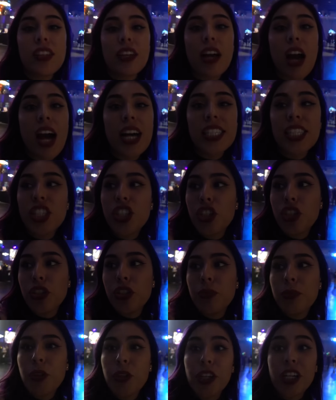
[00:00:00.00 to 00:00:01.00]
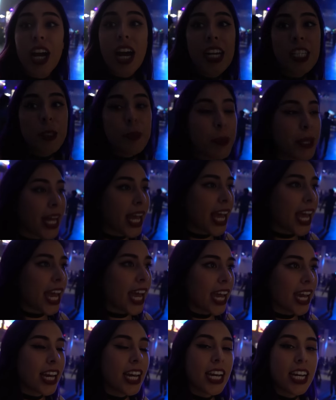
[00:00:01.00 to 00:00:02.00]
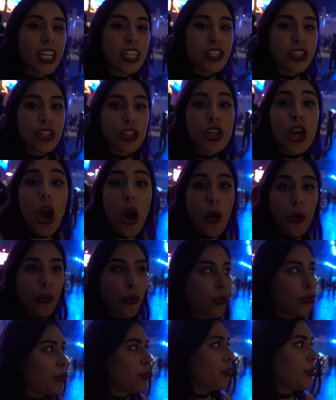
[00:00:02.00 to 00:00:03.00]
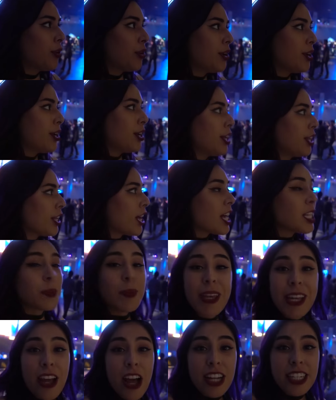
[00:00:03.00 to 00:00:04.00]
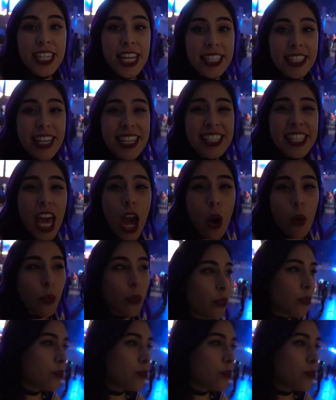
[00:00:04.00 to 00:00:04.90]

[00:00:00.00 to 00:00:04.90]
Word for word: to the costume or the cosplay show. Yes. Cosplay contest. Let's go.